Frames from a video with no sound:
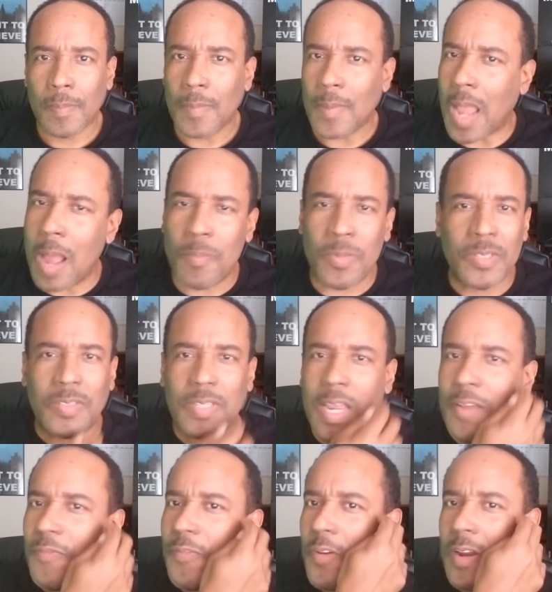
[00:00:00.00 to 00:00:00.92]
I'm gonna
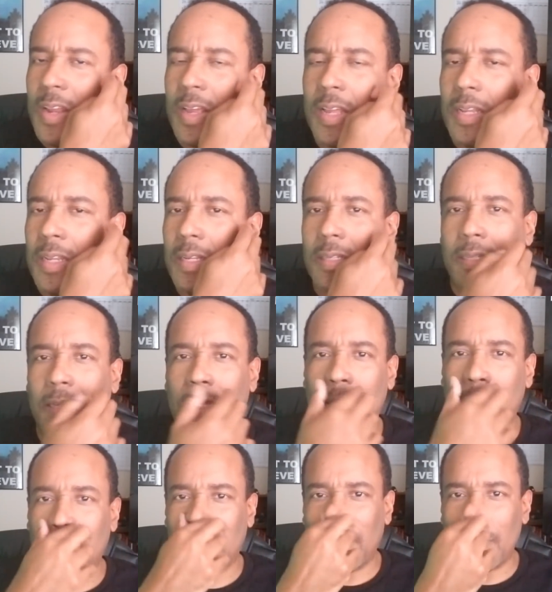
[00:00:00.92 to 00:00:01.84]
say for the,
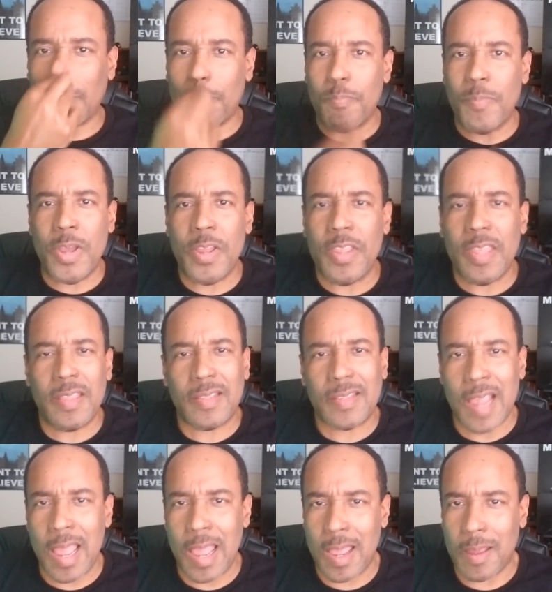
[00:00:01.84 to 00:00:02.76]
the the millionth
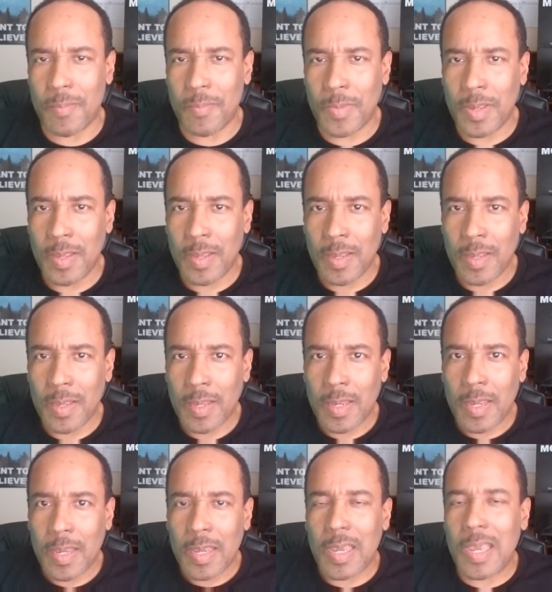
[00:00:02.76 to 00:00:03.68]
time.
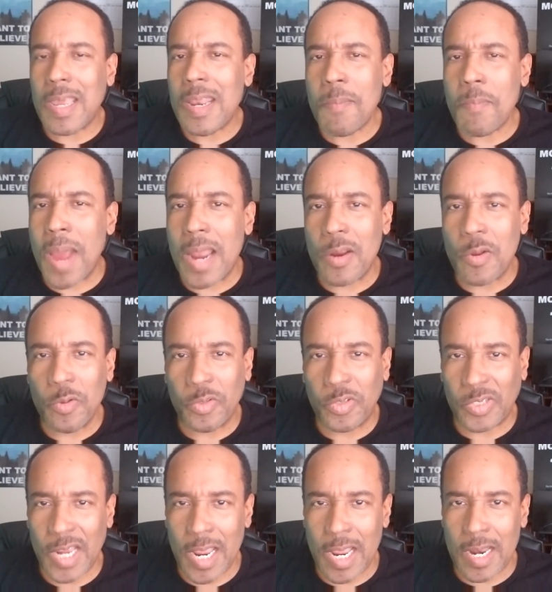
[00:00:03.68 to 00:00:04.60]
Anybody
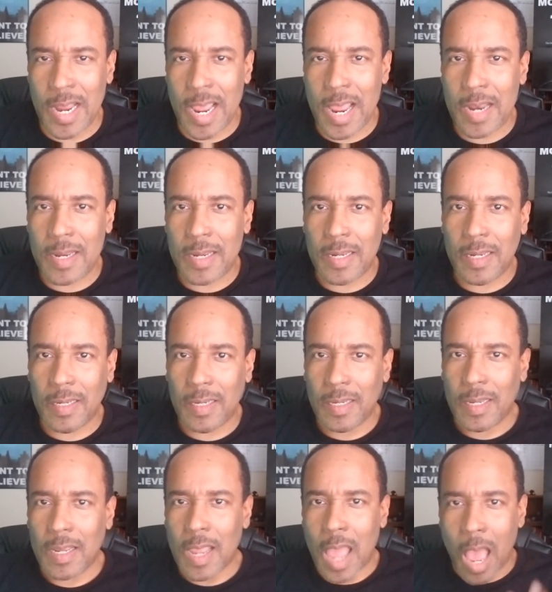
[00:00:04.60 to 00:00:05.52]
who's saying that,
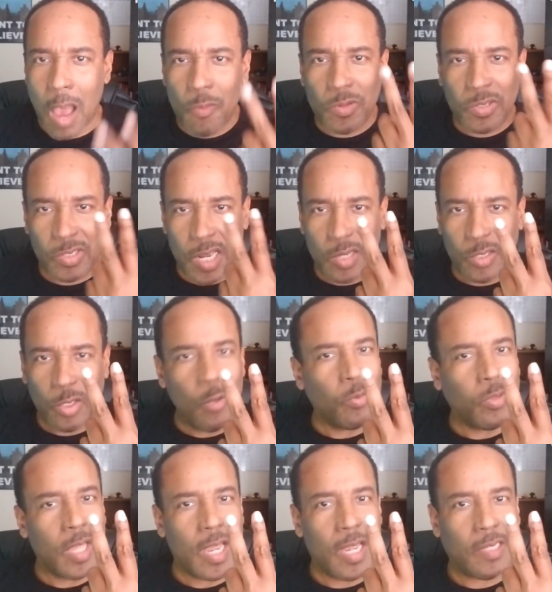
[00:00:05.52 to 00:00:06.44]
I would say
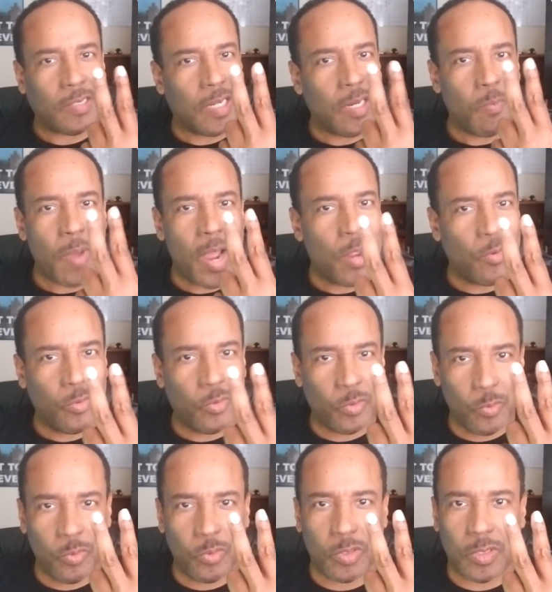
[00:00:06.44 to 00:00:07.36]
two things. Anybody who's,
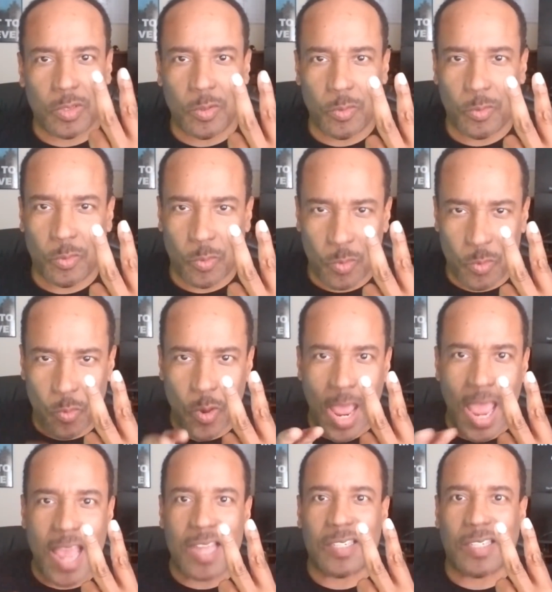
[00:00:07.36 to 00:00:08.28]
who's who, who
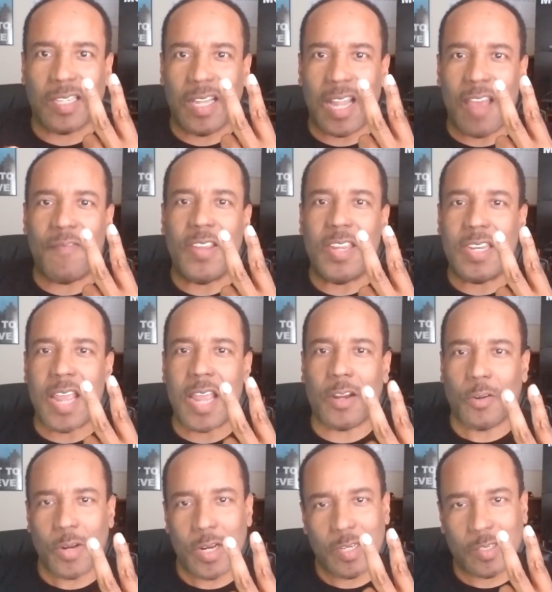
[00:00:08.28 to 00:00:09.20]
has levied that
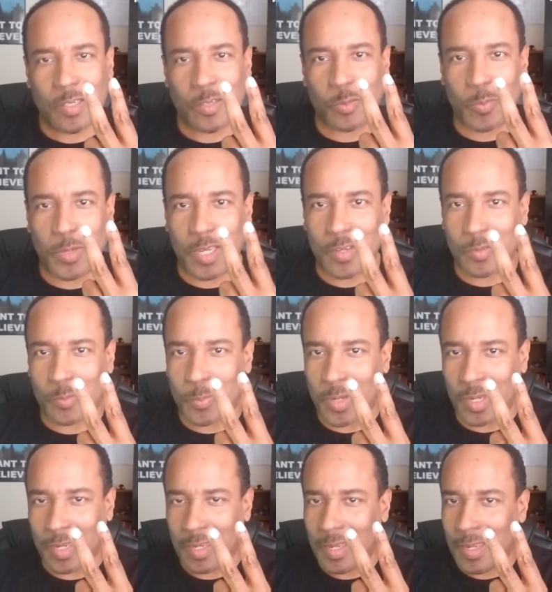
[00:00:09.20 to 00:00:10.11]
criticism against
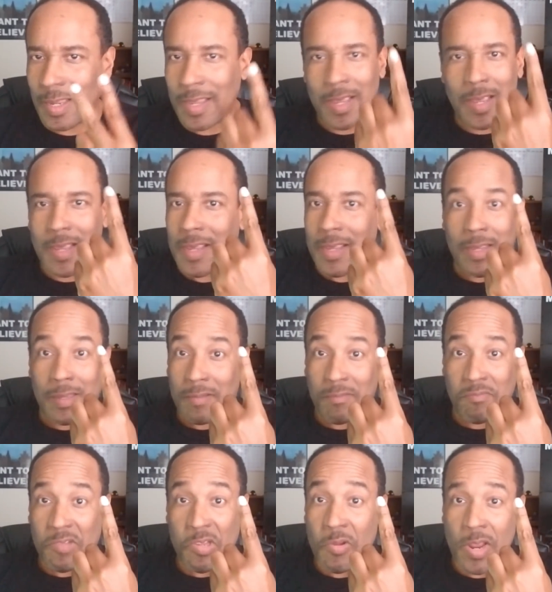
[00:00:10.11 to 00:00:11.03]
me,
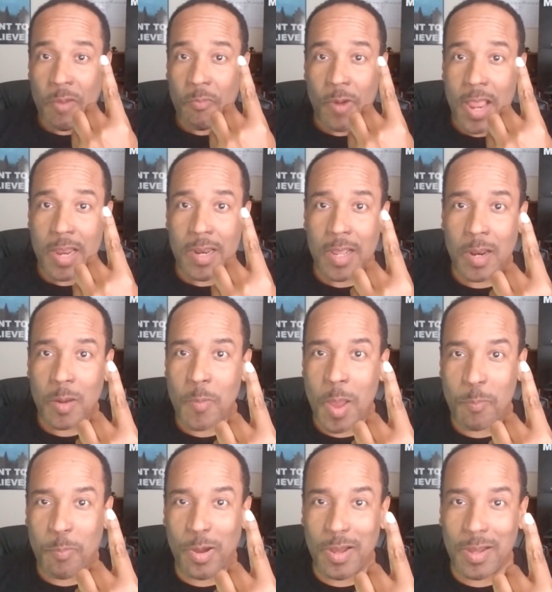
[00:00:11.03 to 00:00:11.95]
you ain't read none of
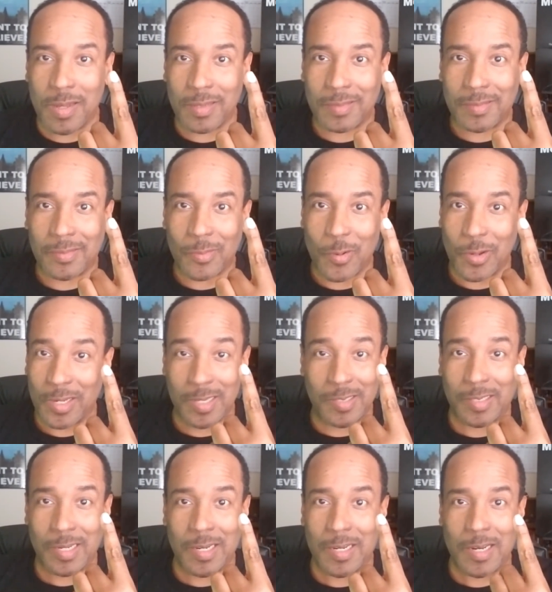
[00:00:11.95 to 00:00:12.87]
my books or
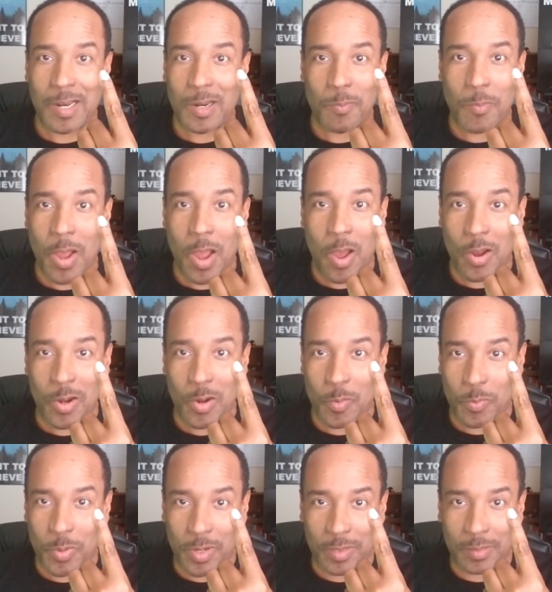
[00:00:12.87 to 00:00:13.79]
listened to none of my
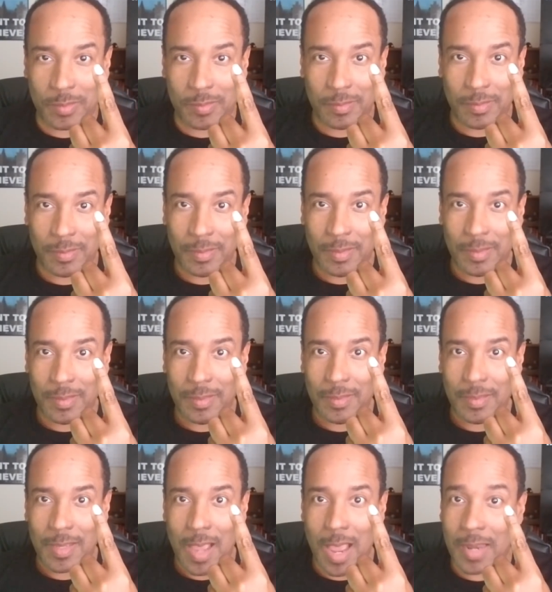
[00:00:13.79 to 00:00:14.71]
audiobooks.
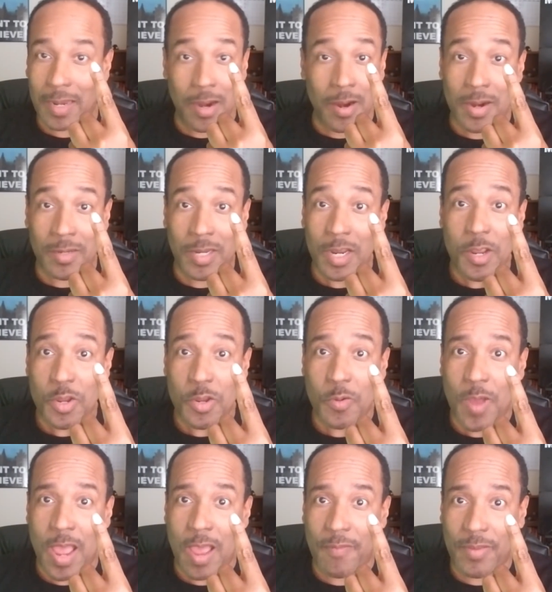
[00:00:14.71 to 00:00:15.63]
I guarantee you,
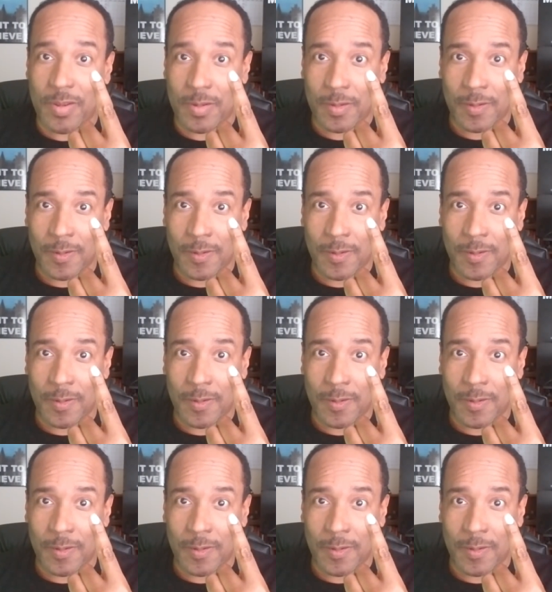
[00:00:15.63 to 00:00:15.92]
you haven't